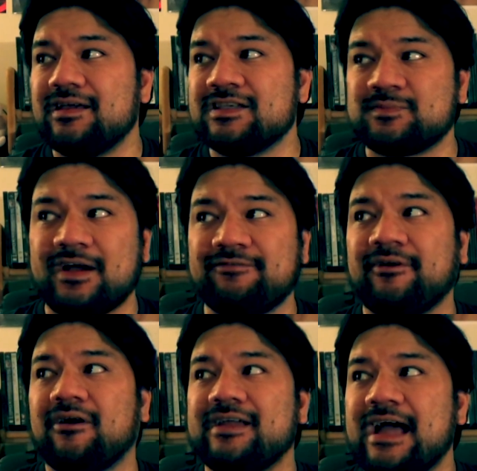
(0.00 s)
is by
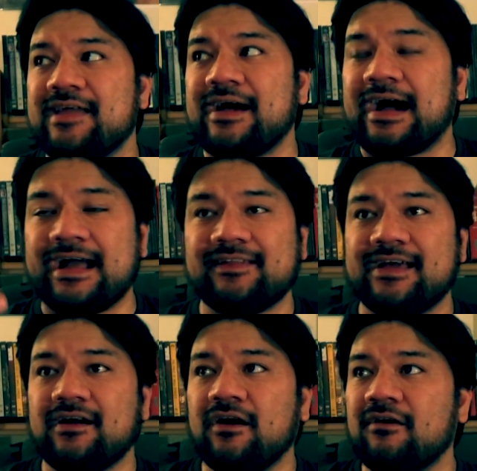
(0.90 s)
far, yeah, the
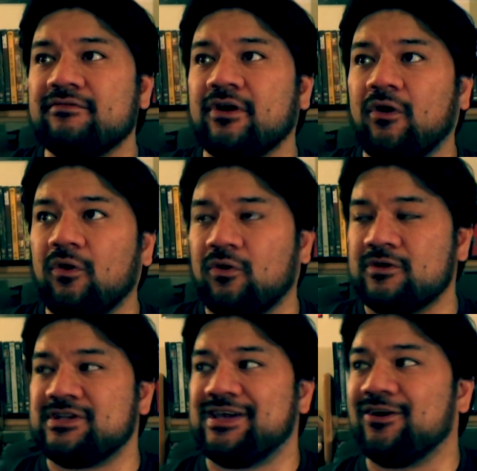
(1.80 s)
highlight of the whole
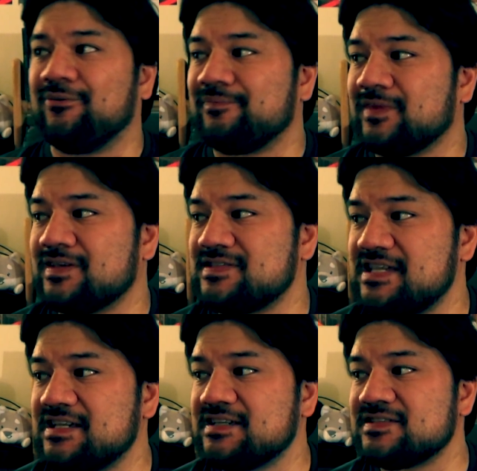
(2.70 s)
ordeal, because
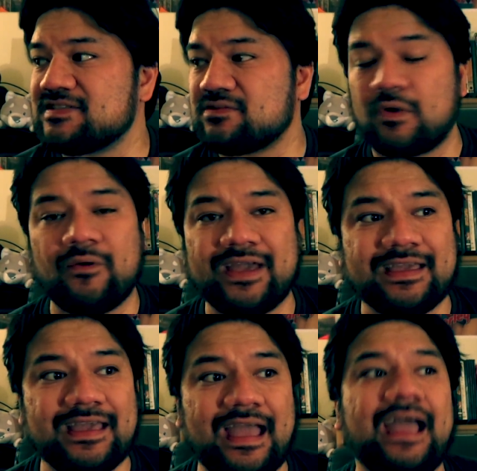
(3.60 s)
he is
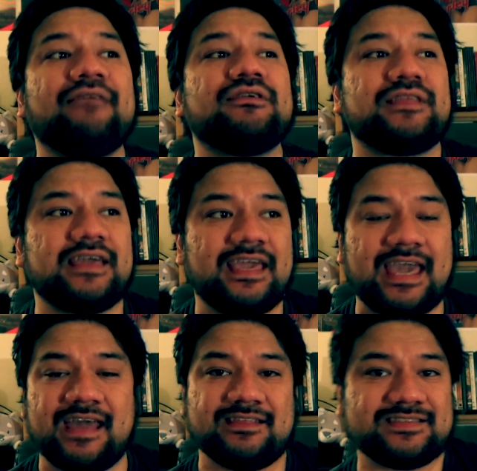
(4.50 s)
throwing everything he
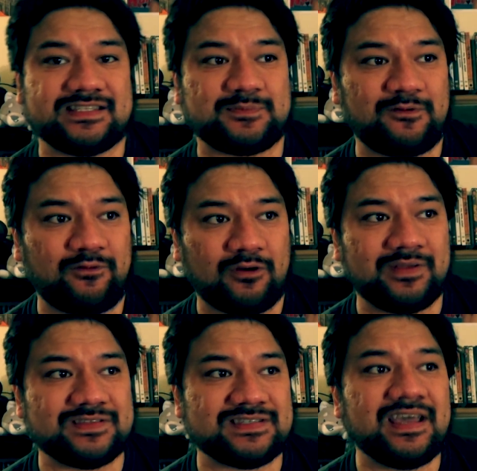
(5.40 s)
can into this
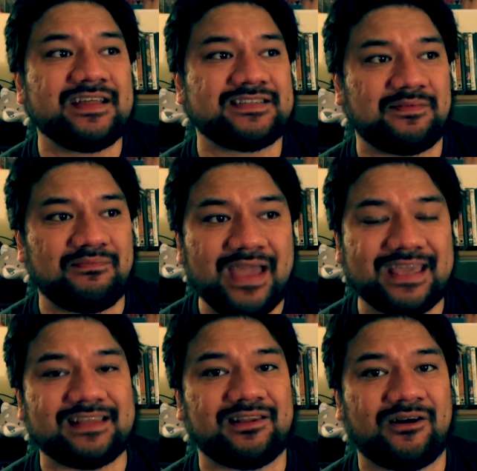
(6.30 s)
performance to
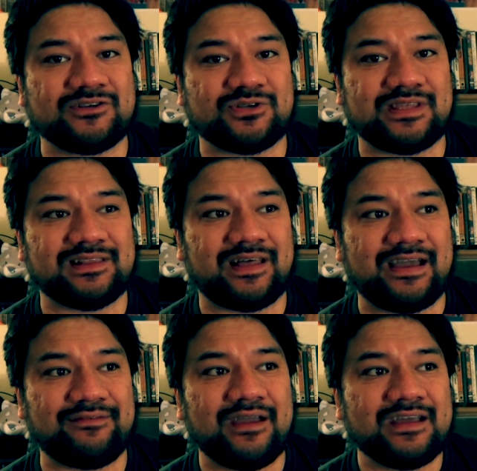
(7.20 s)
make it larger than
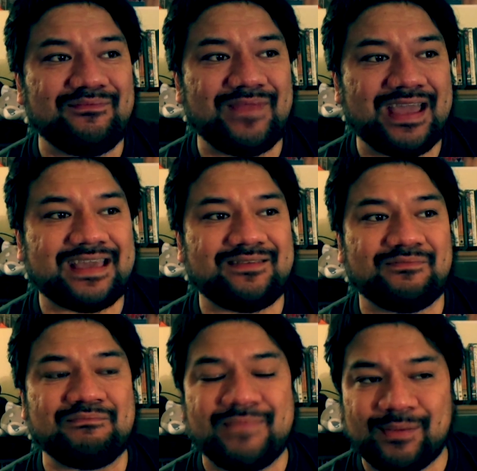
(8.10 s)
life, make it
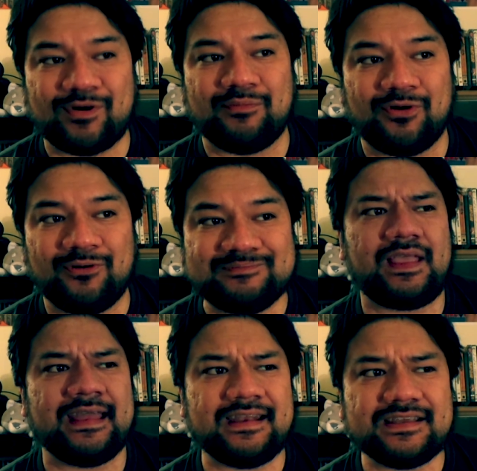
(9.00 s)
memorable.
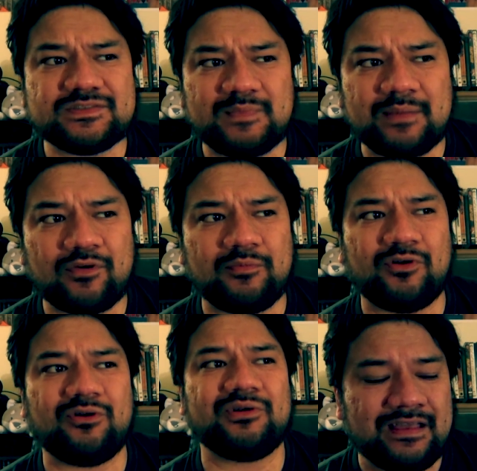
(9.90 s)
And it is
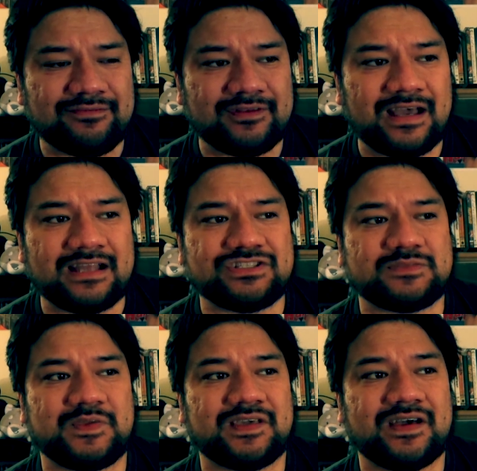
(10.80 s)
memorable, if not
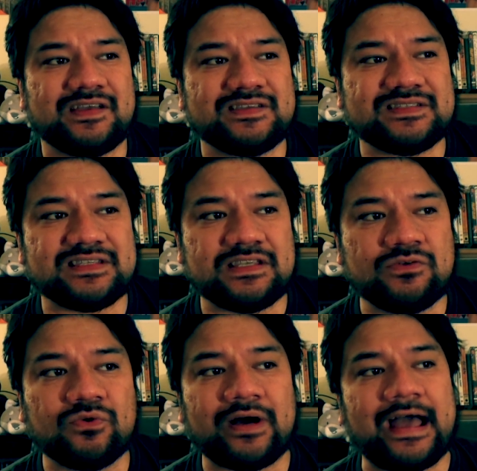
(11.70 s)
just because you will